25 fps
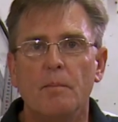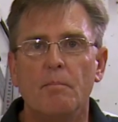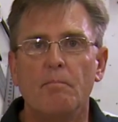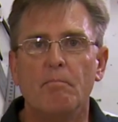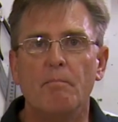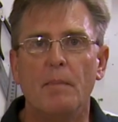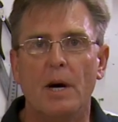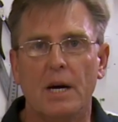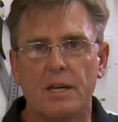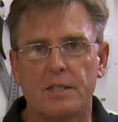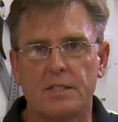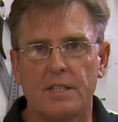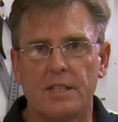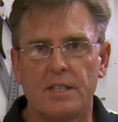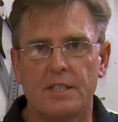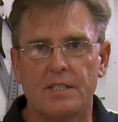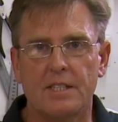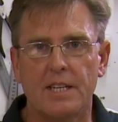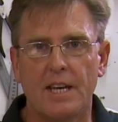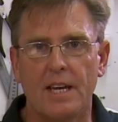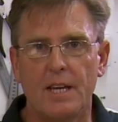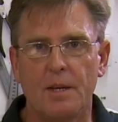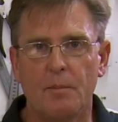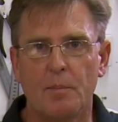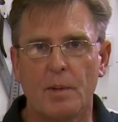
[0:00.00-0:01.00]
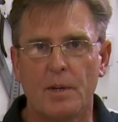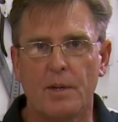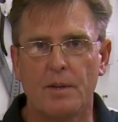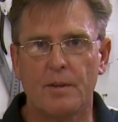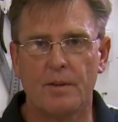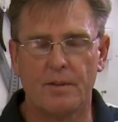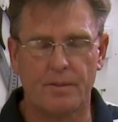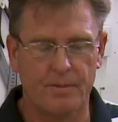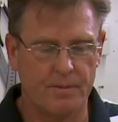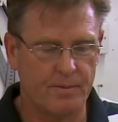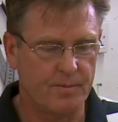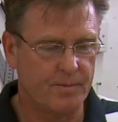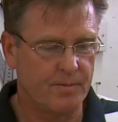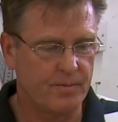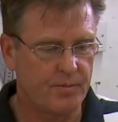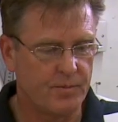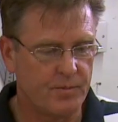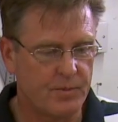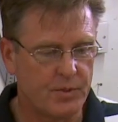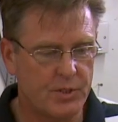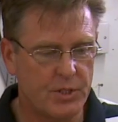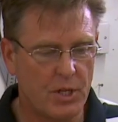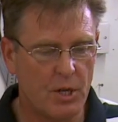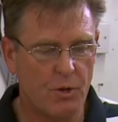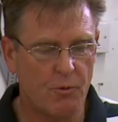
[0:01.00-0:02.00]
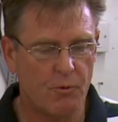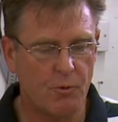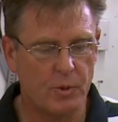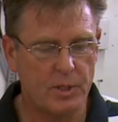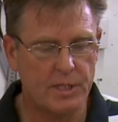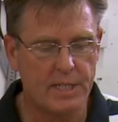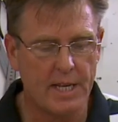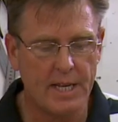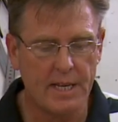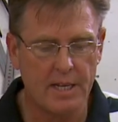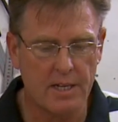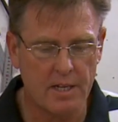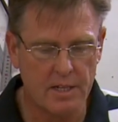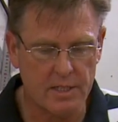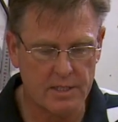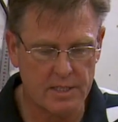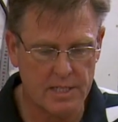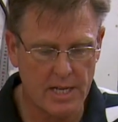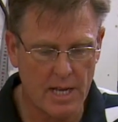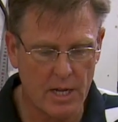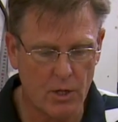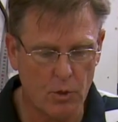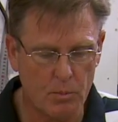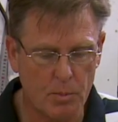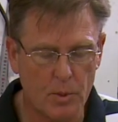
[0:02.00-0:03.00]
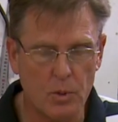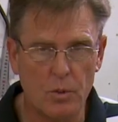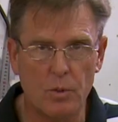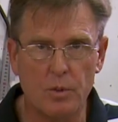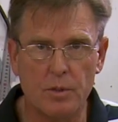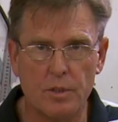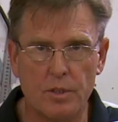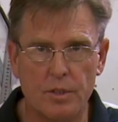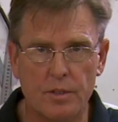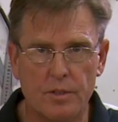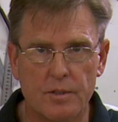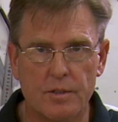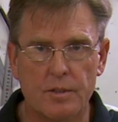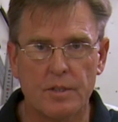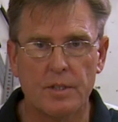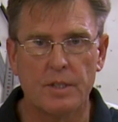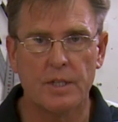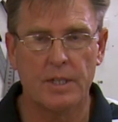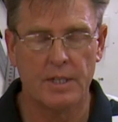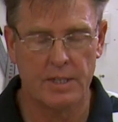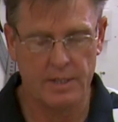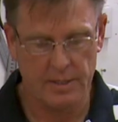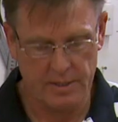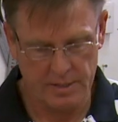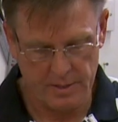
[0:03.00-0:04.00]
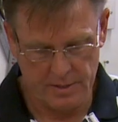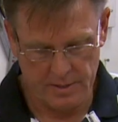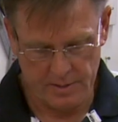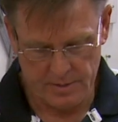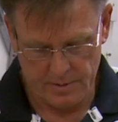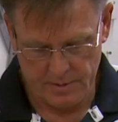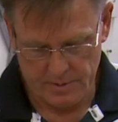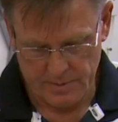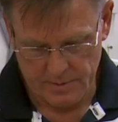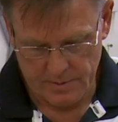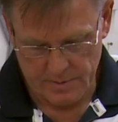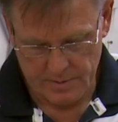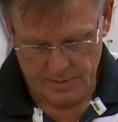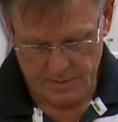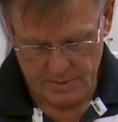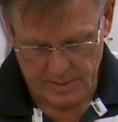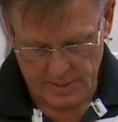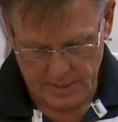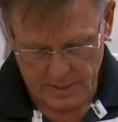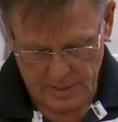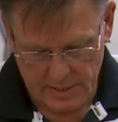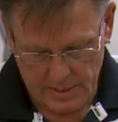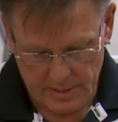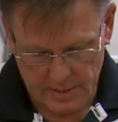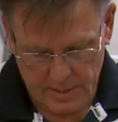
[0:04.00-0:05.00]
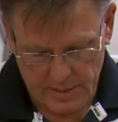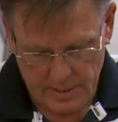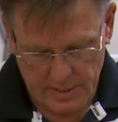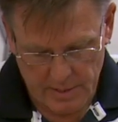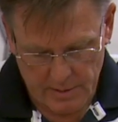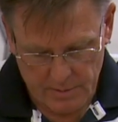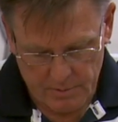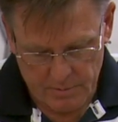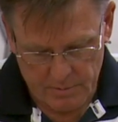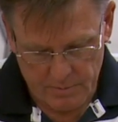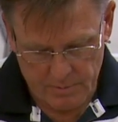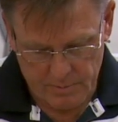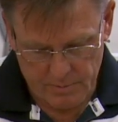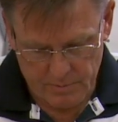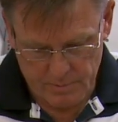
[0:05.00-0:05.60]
Masking tape. So if we take our tailboard and then